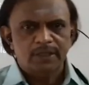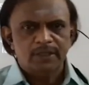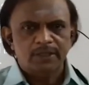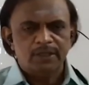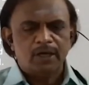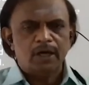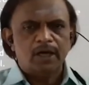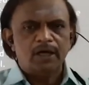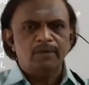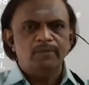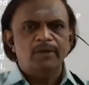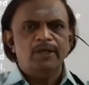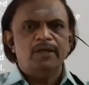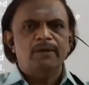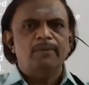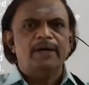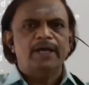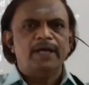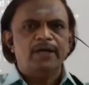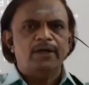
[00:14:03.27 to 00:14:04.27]
The army
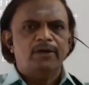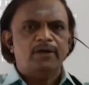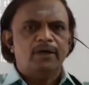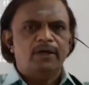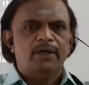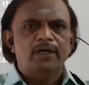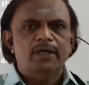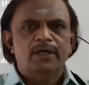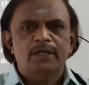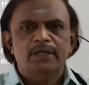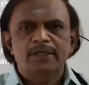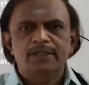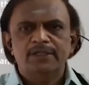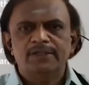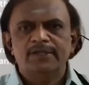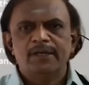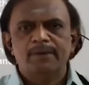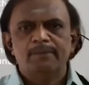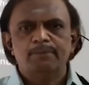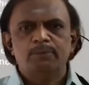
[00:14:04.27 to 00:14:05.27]
remained in the
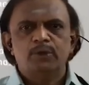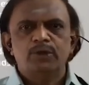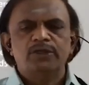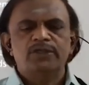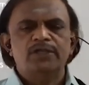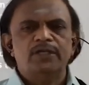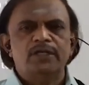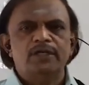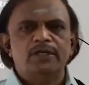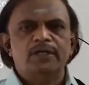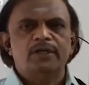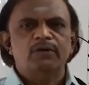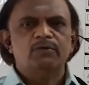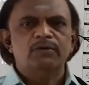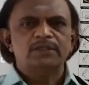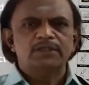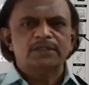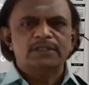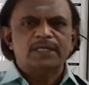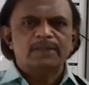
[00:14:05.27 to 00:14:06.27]
same position. He
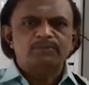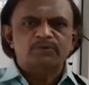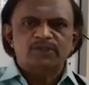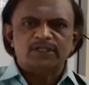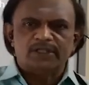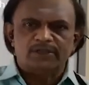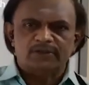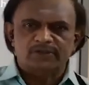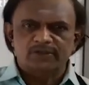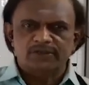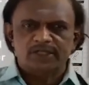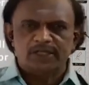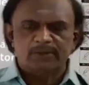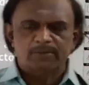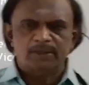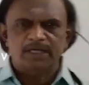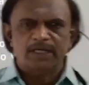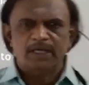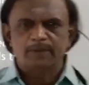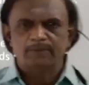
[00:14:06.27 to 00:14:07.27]
was upset,
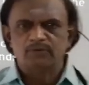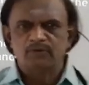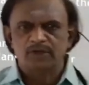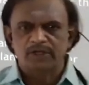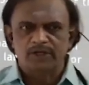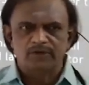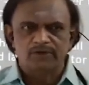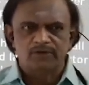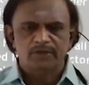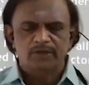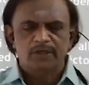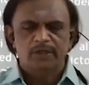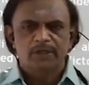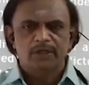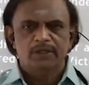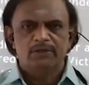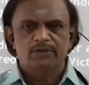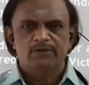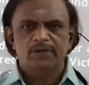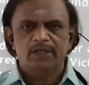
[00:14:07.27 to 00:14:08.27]
terribly upset.
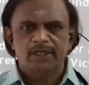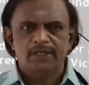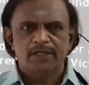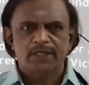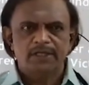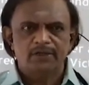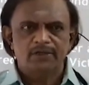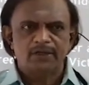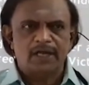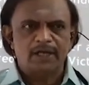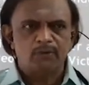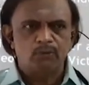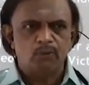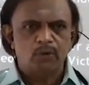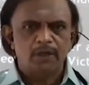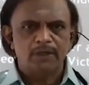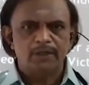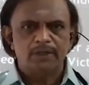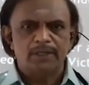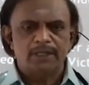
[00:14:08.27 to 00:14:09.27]
He said that I
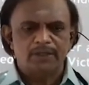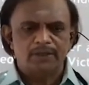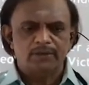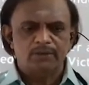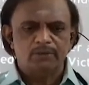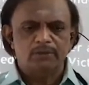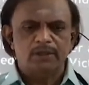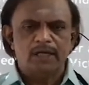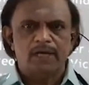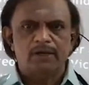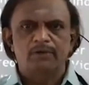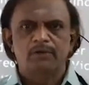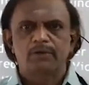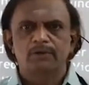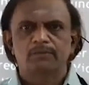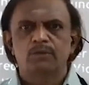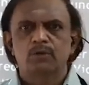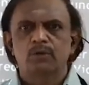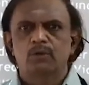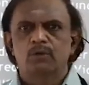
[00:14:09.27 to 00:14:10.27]
want that you will have to
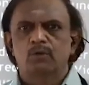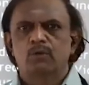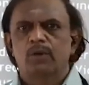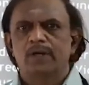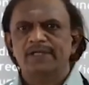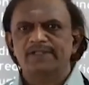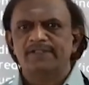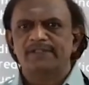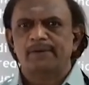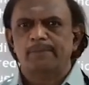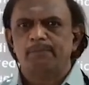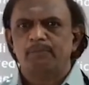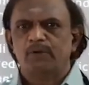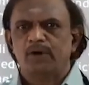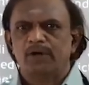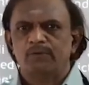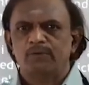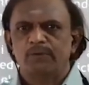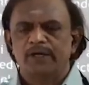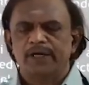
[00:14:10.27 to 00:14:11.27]
move one step
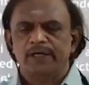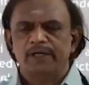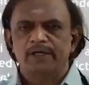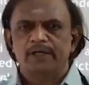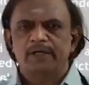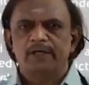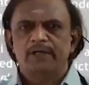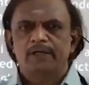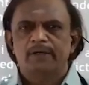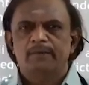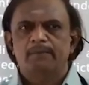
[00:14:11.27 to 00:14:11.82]
forward.